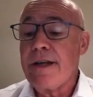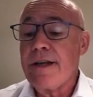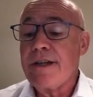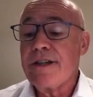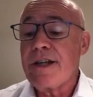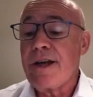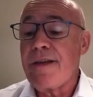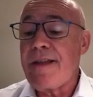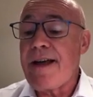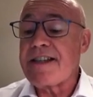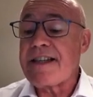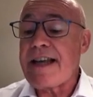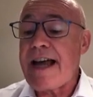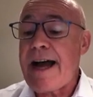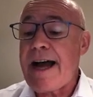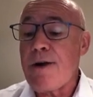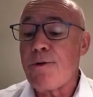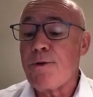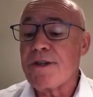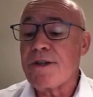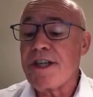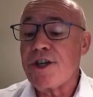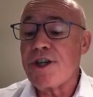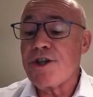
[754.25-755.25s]
So that's
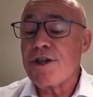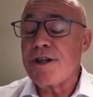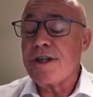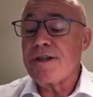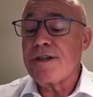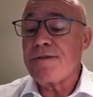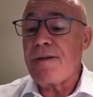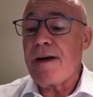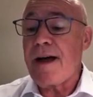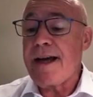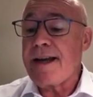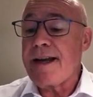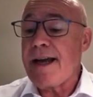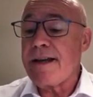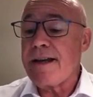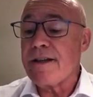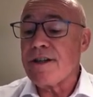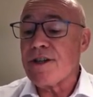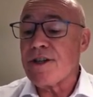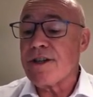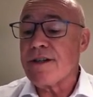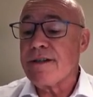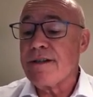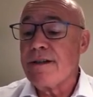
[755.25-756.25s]
acquisitions
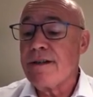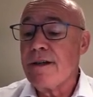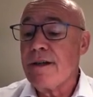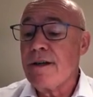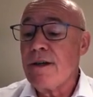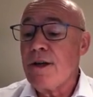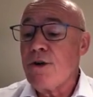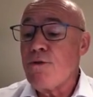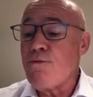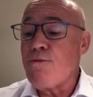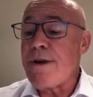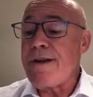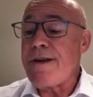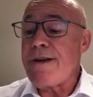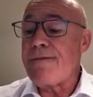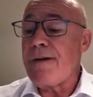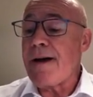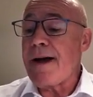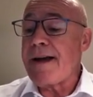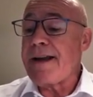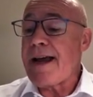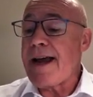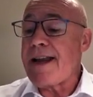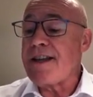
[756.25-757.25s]
finance,
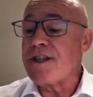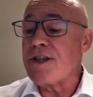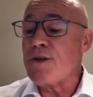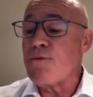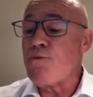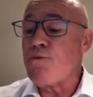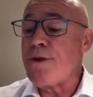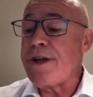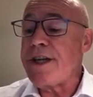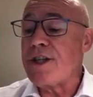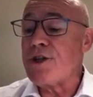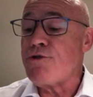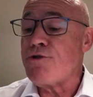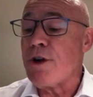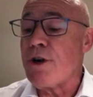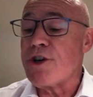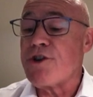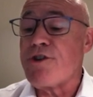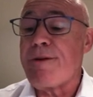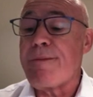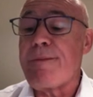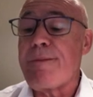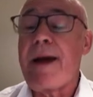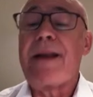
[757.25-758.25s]
refinance and
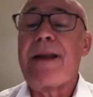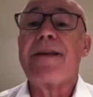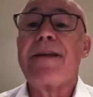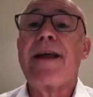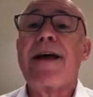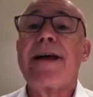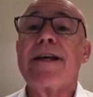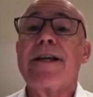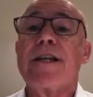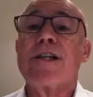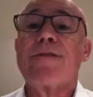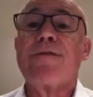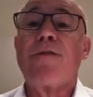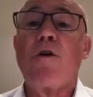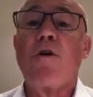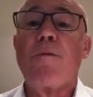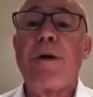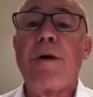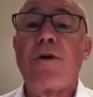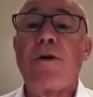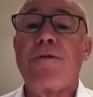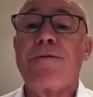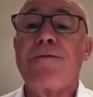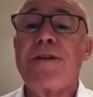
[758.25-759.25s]
restructuring mandates for
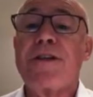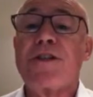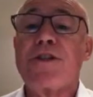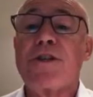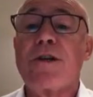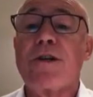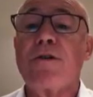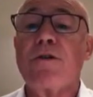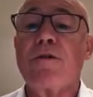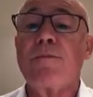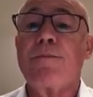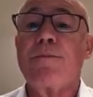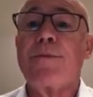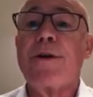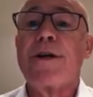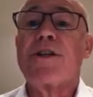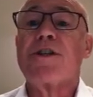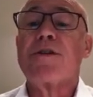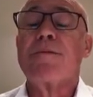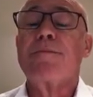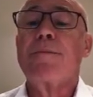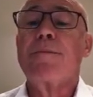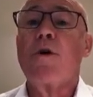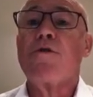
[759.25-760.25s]
both physical
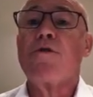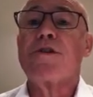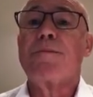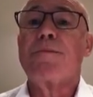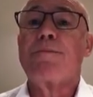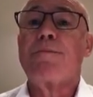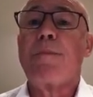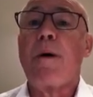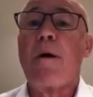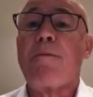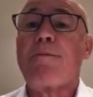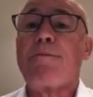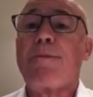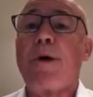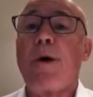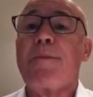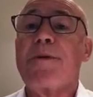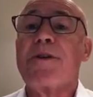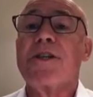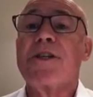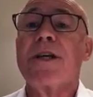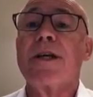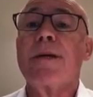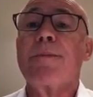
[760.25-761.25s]
bricks and mortar
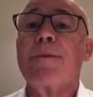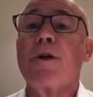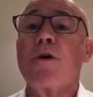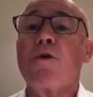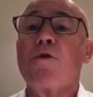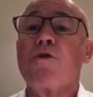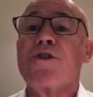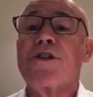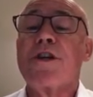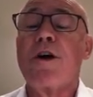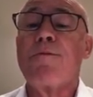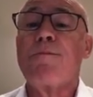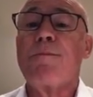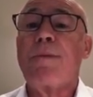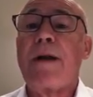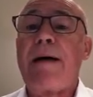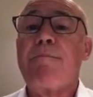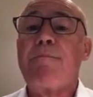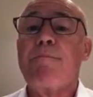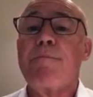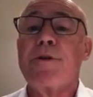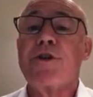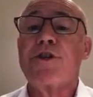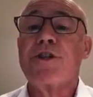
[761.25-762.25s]
property, but also
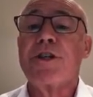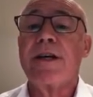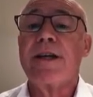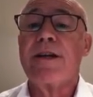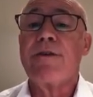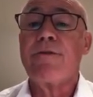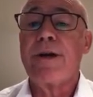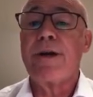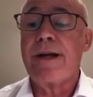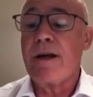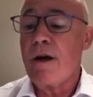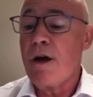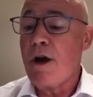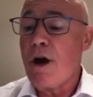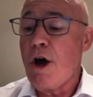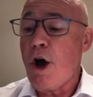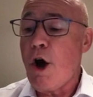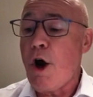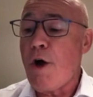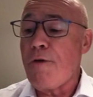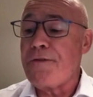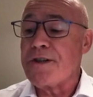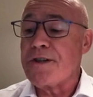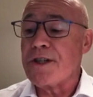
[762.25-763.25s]
plant machinery,
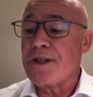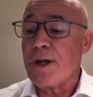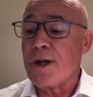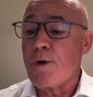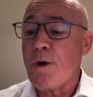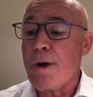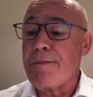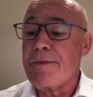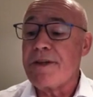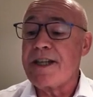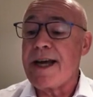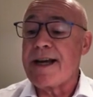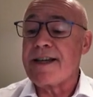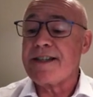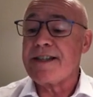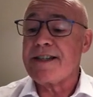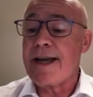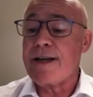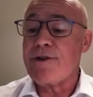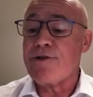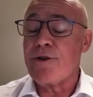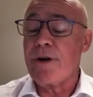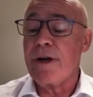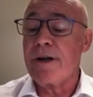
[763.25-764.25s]
office equipment,
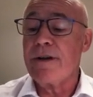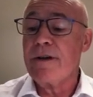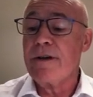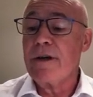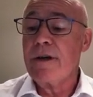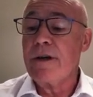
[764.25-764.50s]
etc.